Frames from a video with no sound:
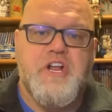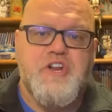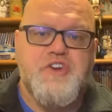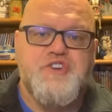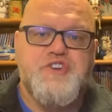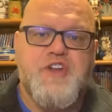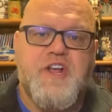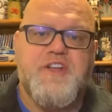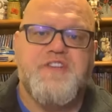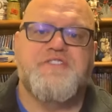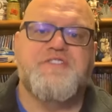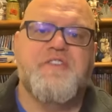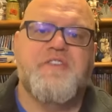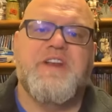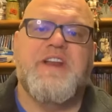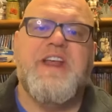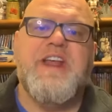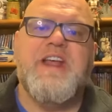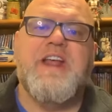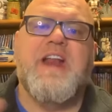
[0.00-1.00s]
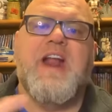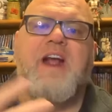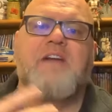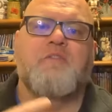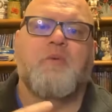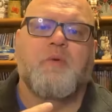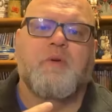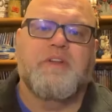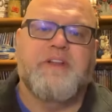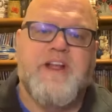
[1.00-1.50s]
just so that he could have
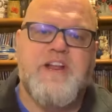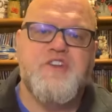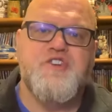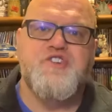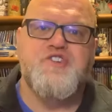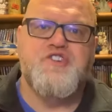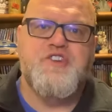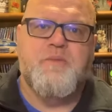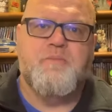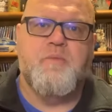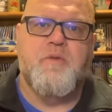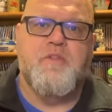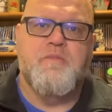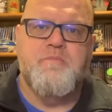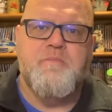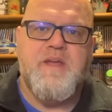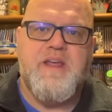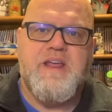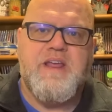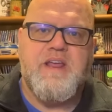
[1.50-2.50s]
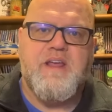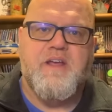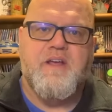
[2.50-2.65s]
a relationship with me.